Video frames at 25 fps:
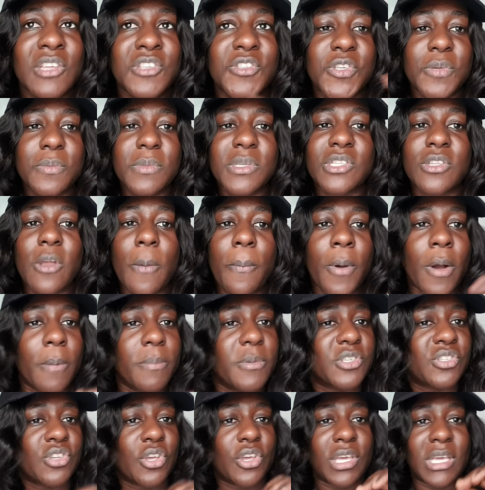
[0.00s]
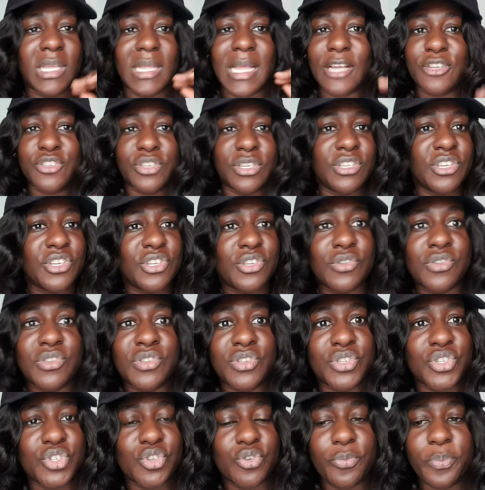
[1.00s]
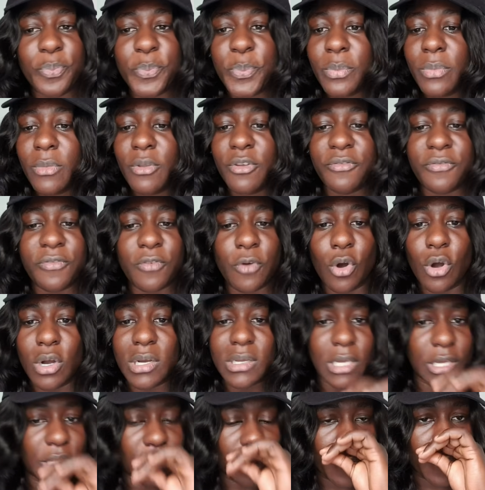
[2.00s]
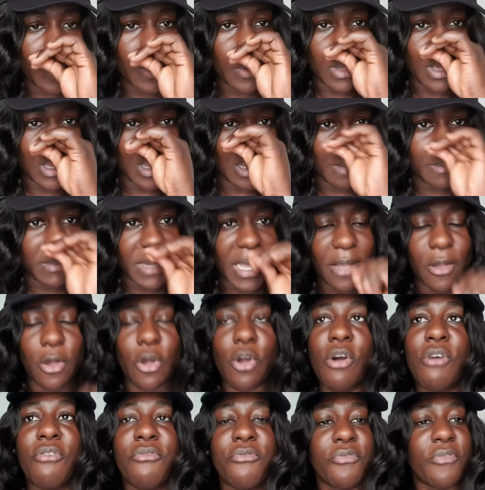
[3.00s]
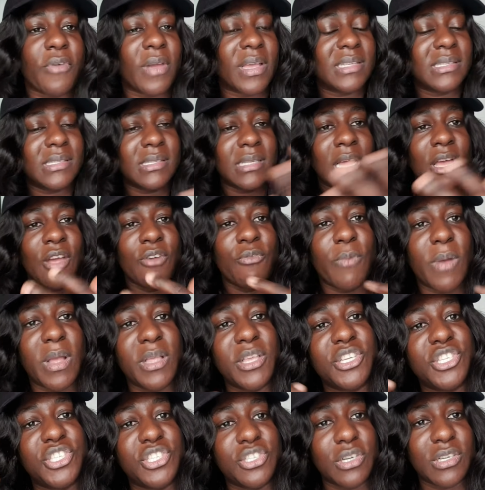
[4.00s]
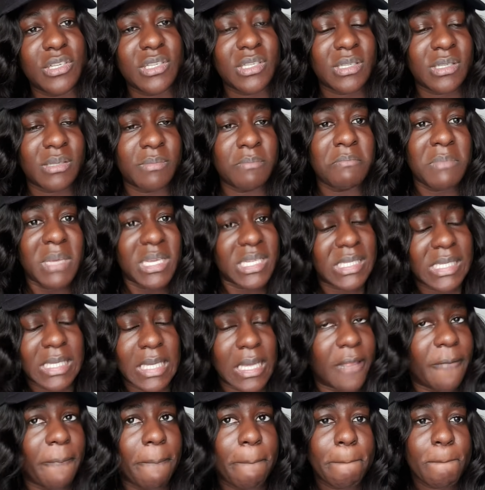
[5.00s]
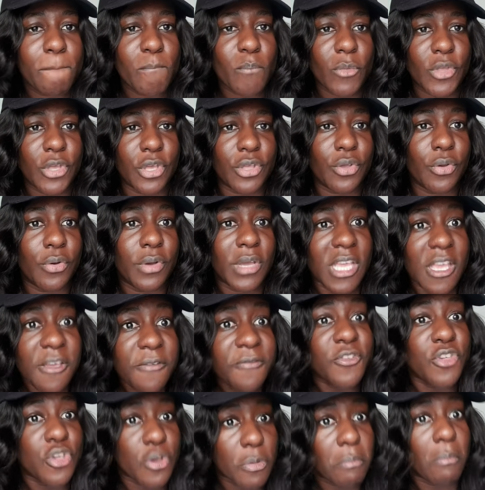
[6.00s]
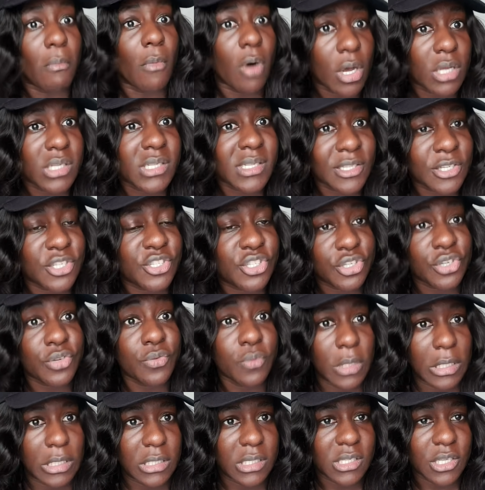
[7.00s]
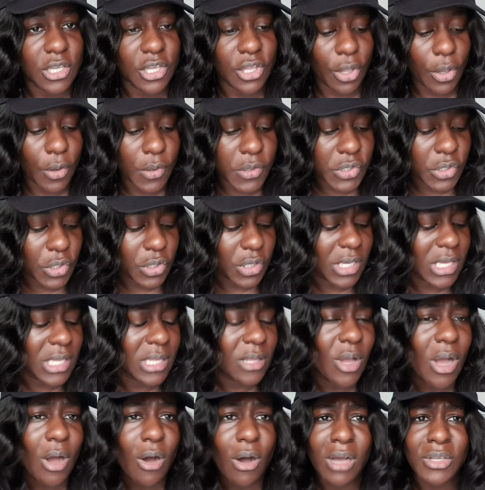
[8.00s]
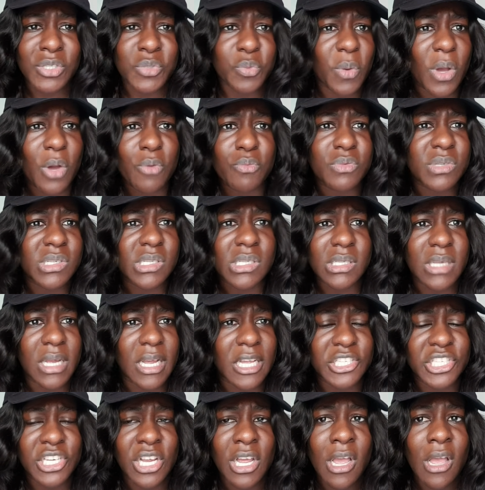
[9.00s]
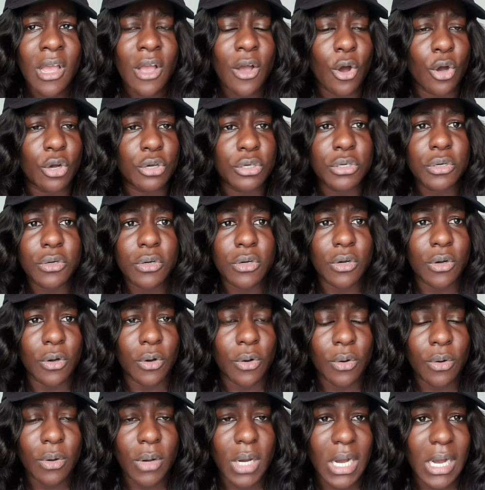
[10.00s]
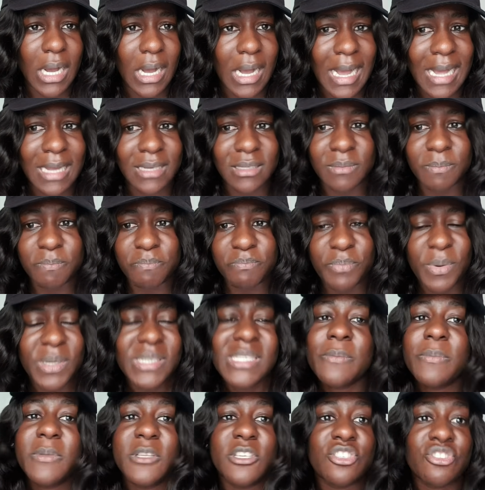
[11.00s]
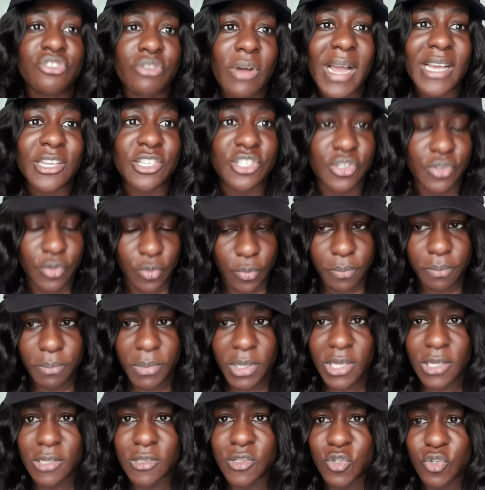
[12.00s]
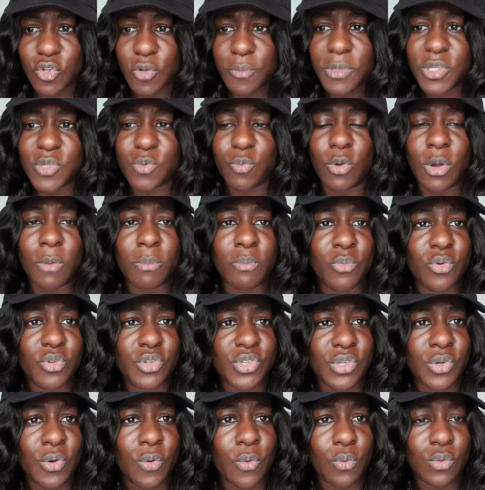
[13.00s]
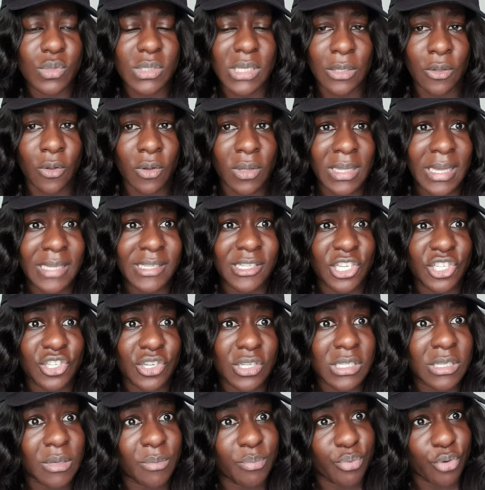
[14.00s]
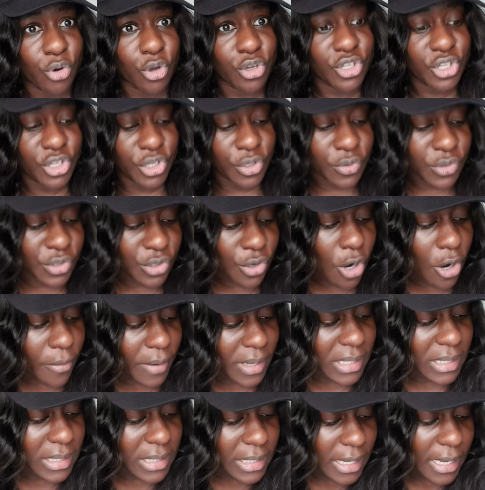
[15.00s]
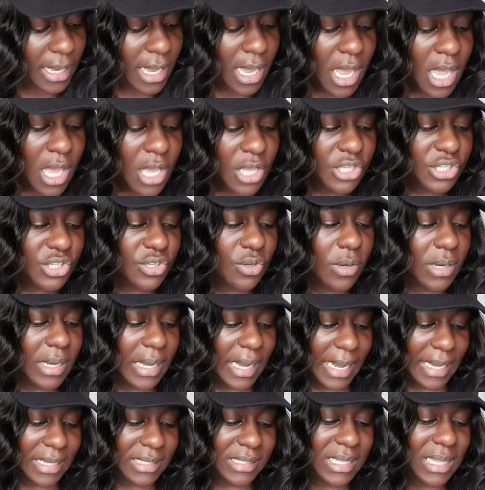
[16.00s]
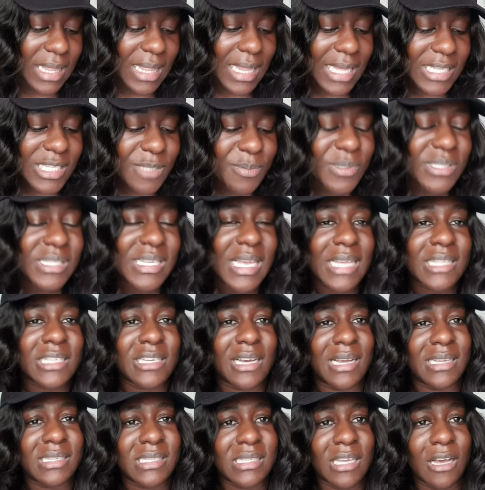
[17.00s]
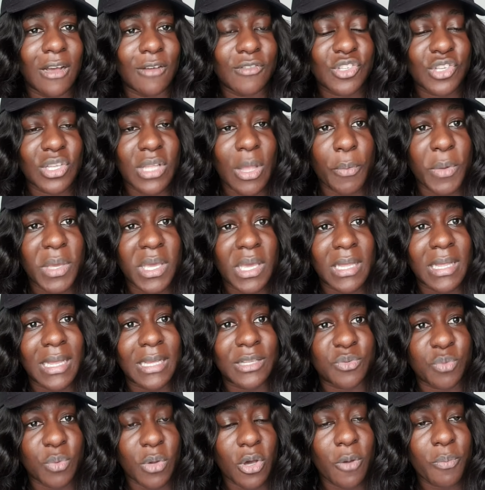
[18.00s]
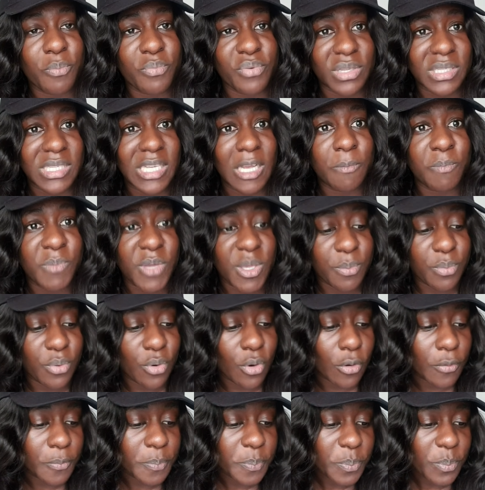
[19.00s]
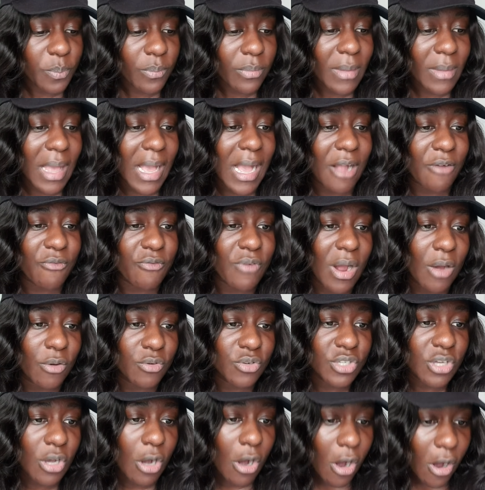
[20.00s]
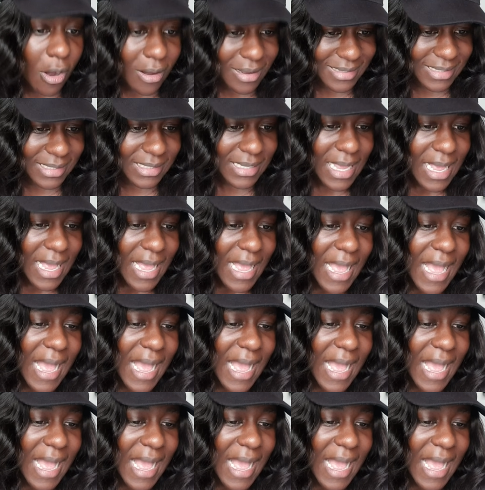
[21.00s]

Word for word: Zoom is not public, so you can actually use Zoom for, you know, like a conference, religious meeting, you know, if you must do it, you know. So you can as well research on Google and possibly try Zoom, because Zoom is what most schools and organizations abroad use currently. So guys, let's protect ourselves so that we can as well protect people around us.